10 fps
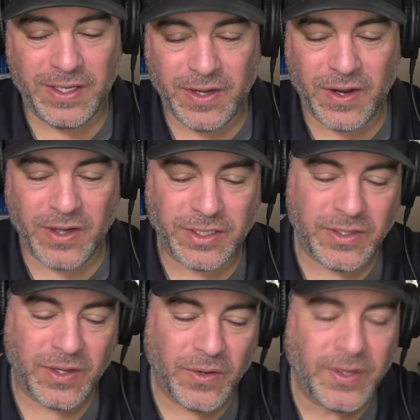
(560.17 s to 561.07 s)

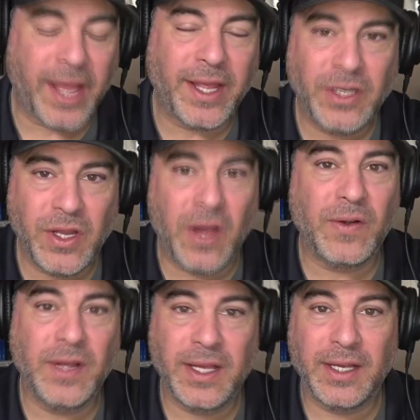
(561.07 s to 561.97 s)
Hurts. Okay, no.
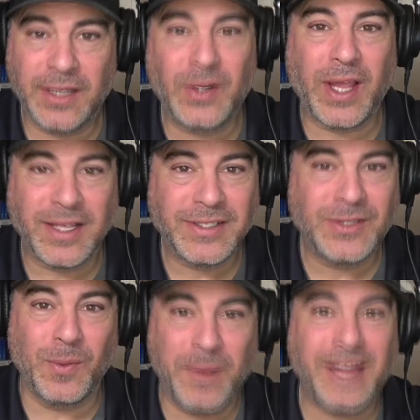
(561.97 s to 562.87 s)
Okay,
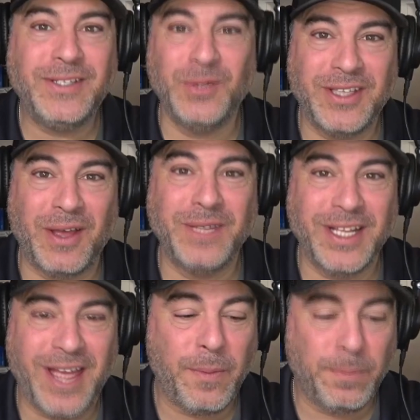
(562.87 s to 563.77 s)
so I'm not doing something
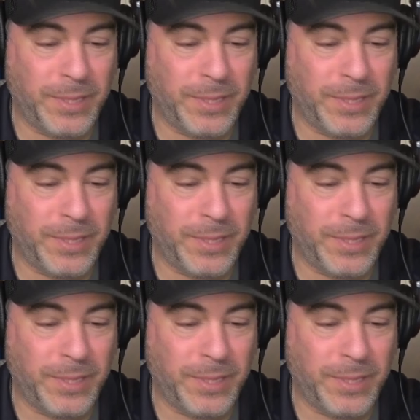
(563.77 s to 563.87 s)
today,